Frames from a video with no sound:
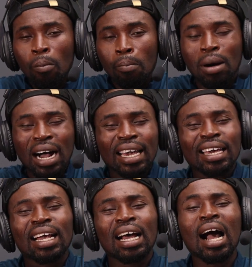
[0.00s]

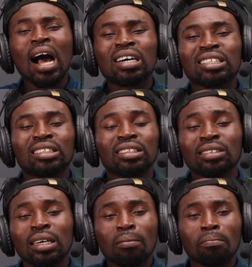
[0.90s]
buying
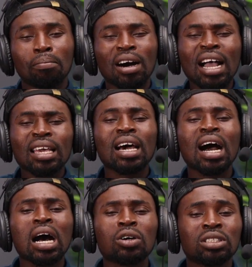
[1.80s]
cars, buying
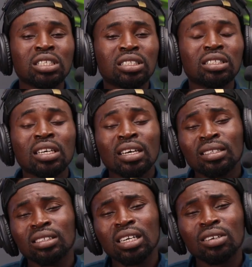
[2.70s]
houses.
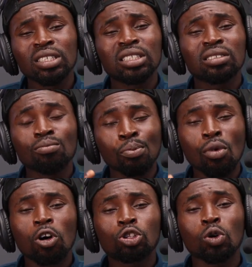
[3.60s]
There is
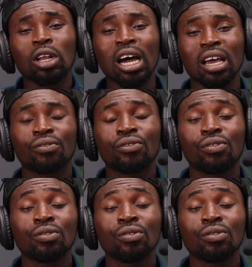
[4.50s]
more to life.